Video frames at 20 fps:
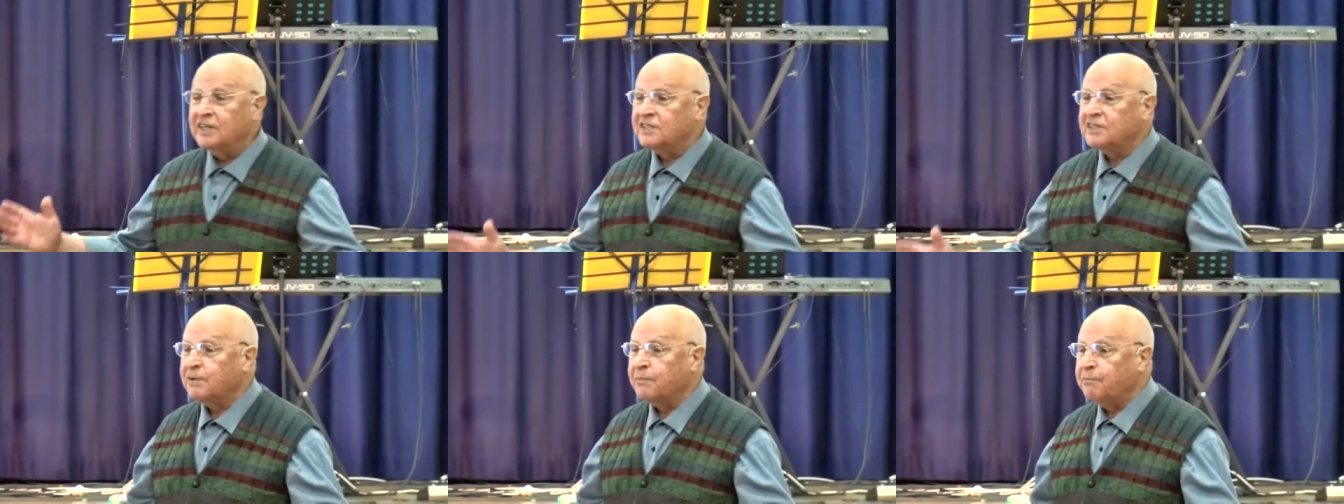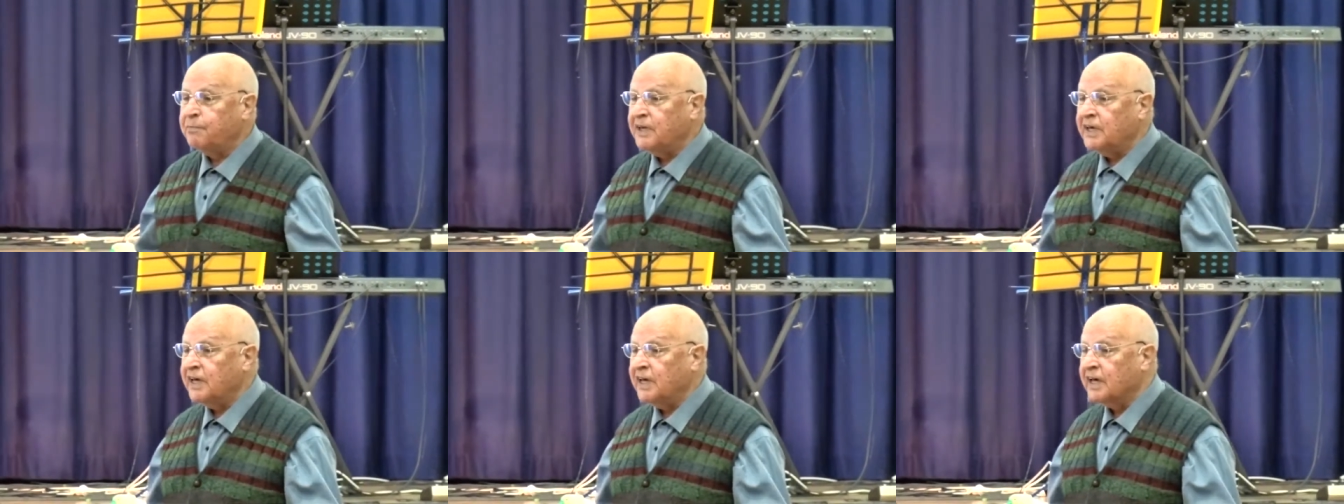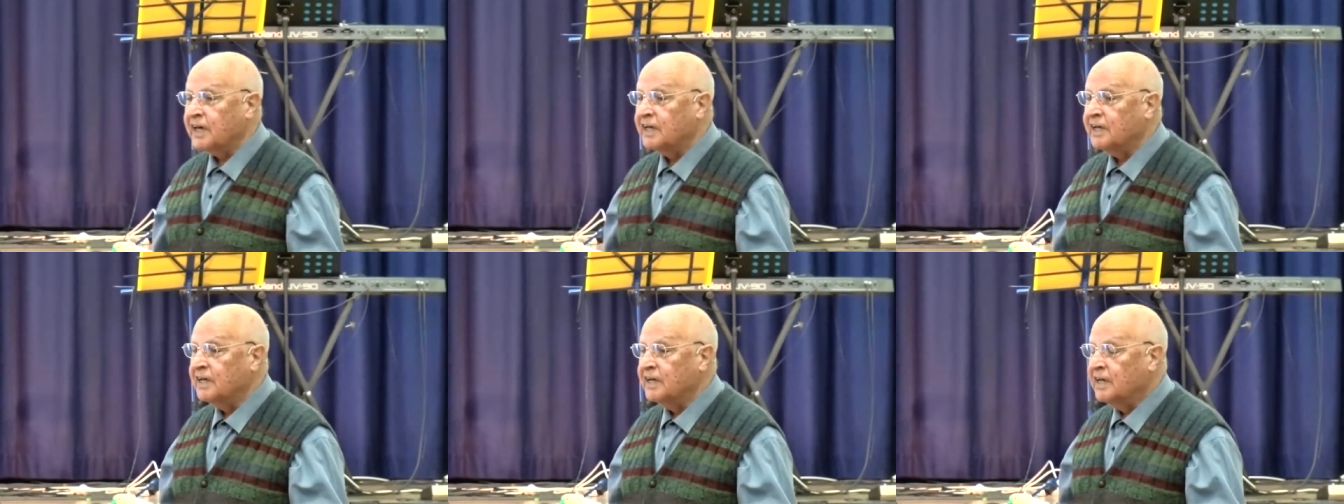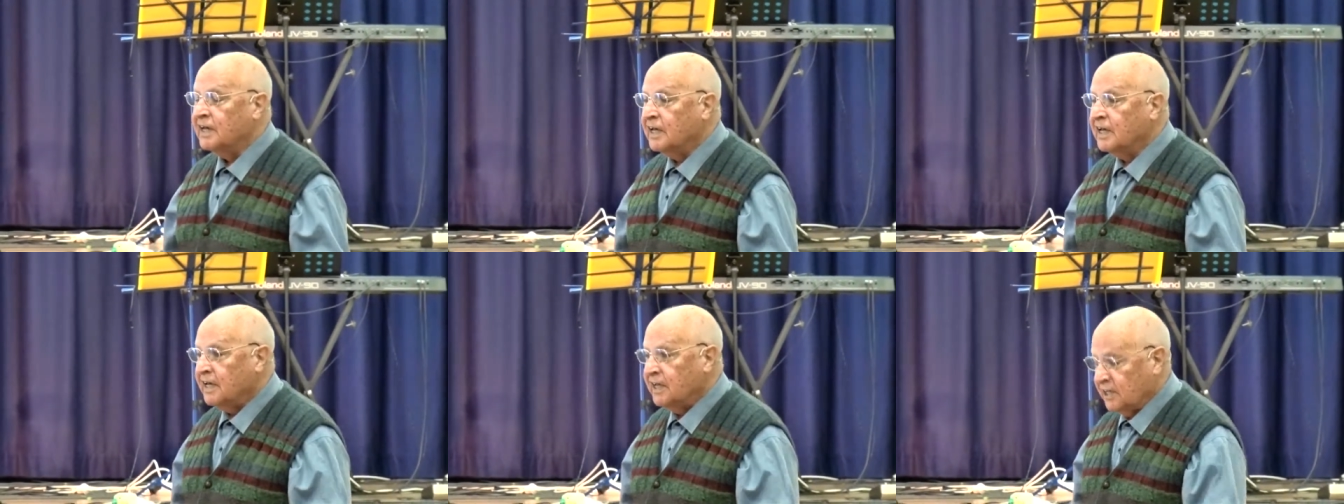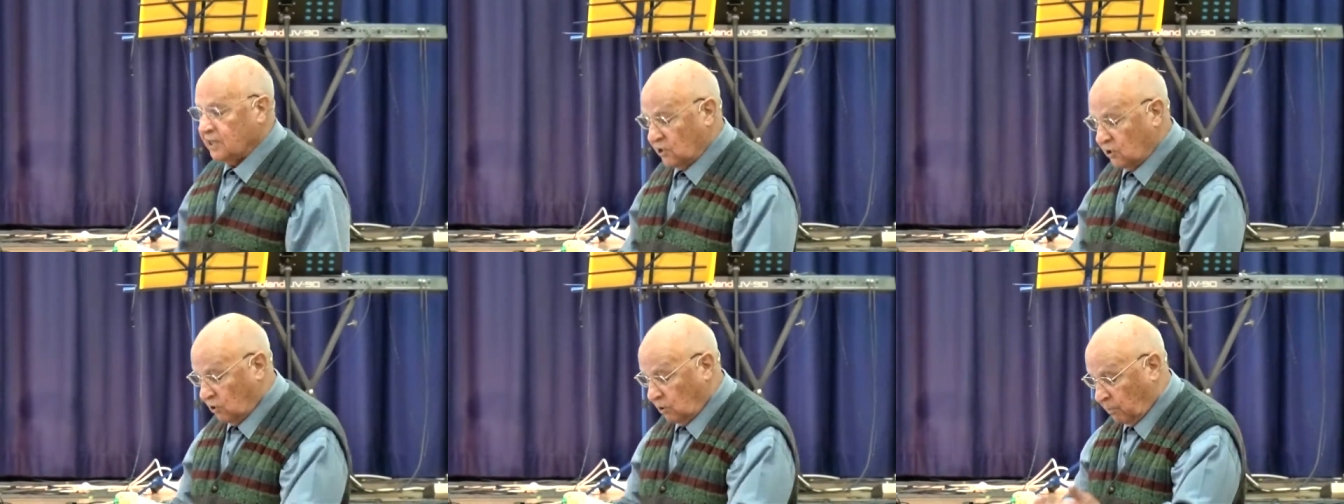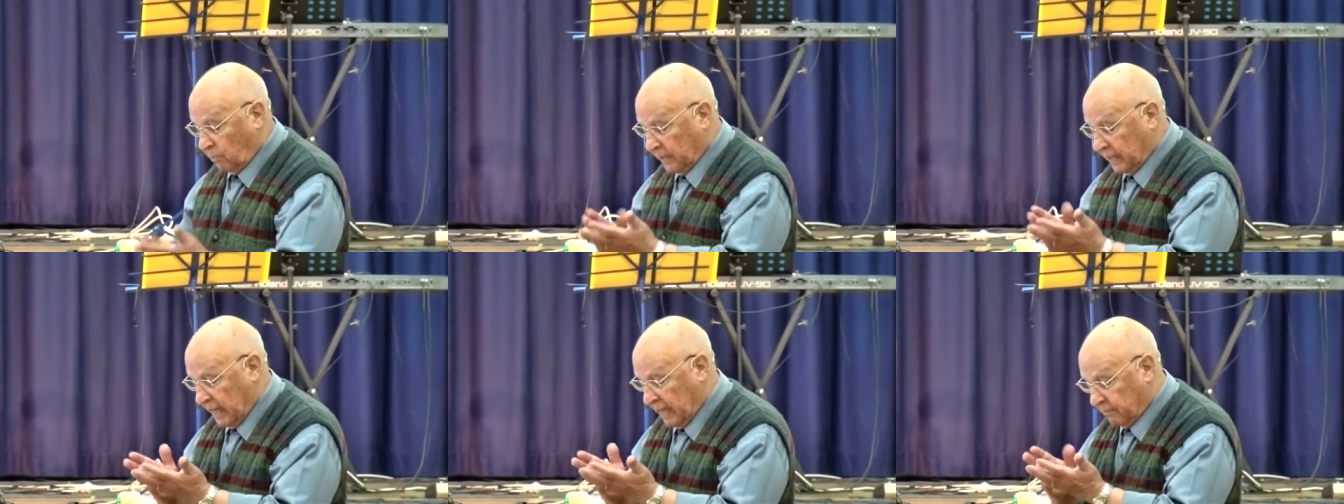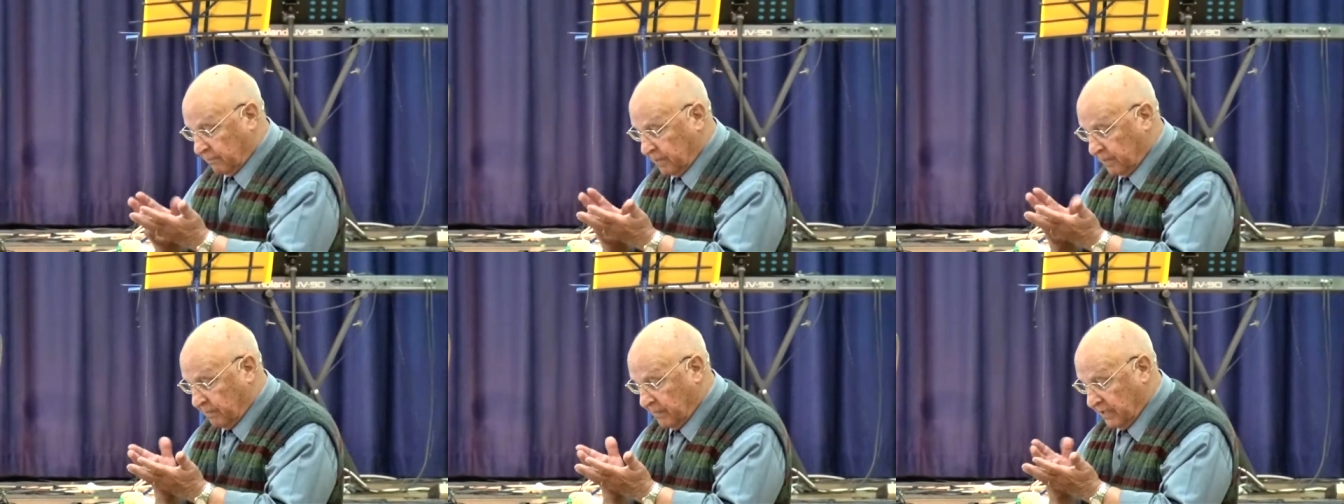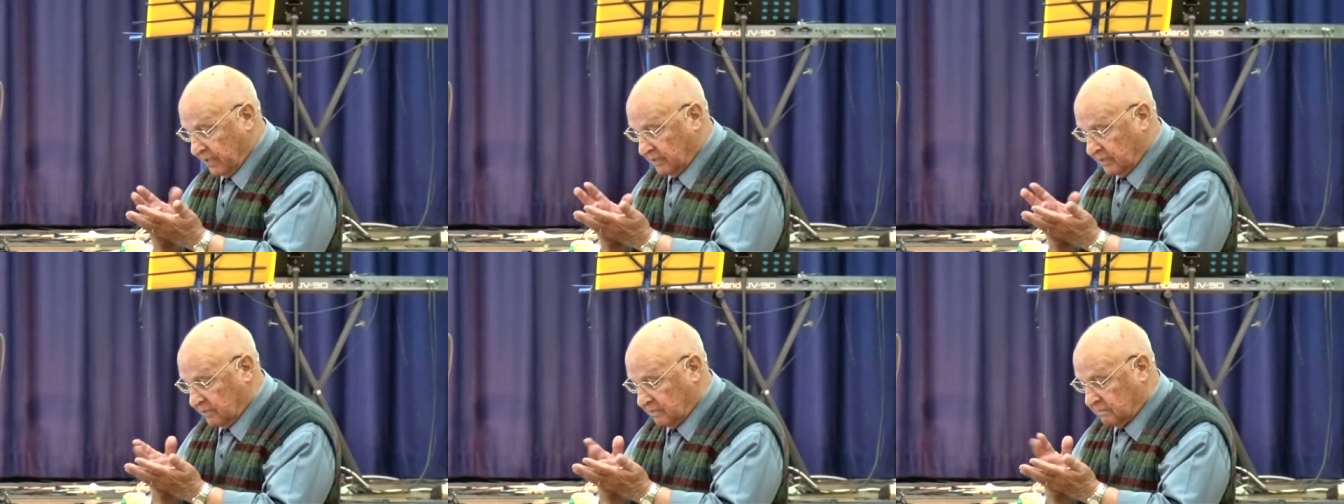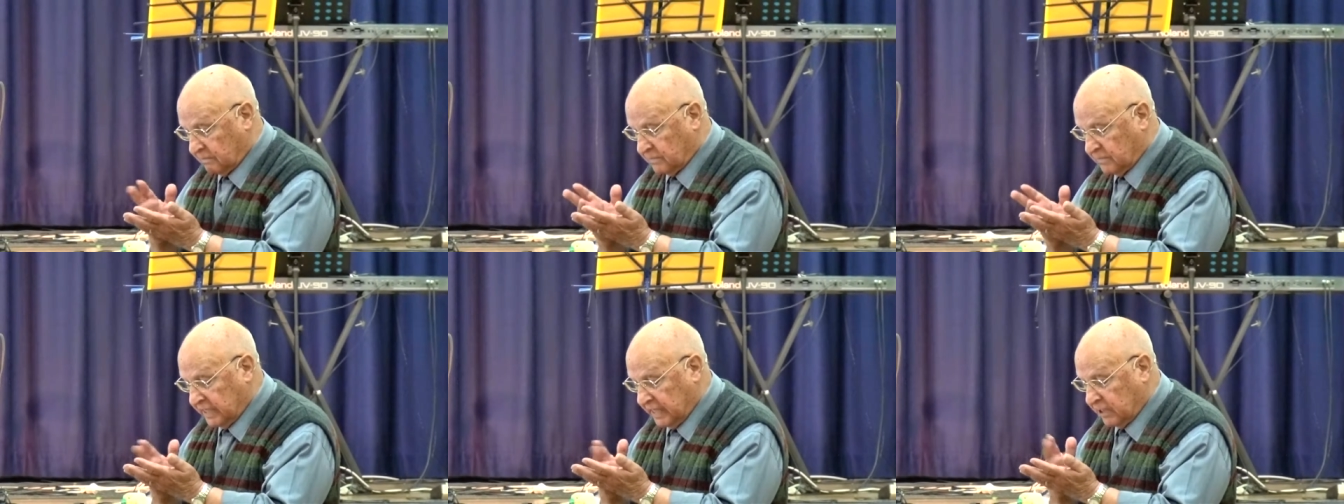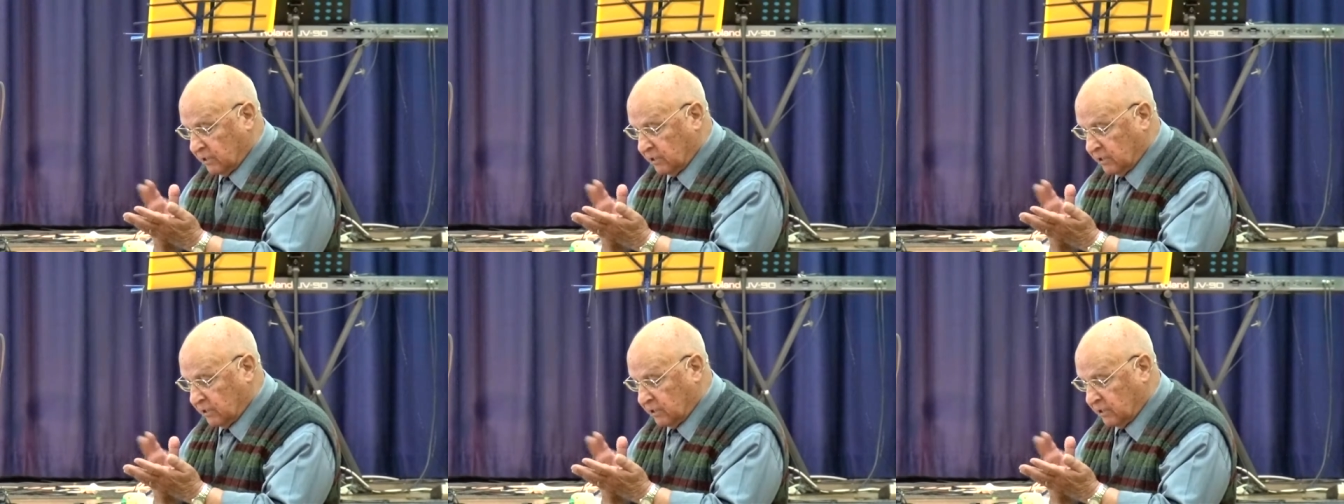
disappeared. He opened up the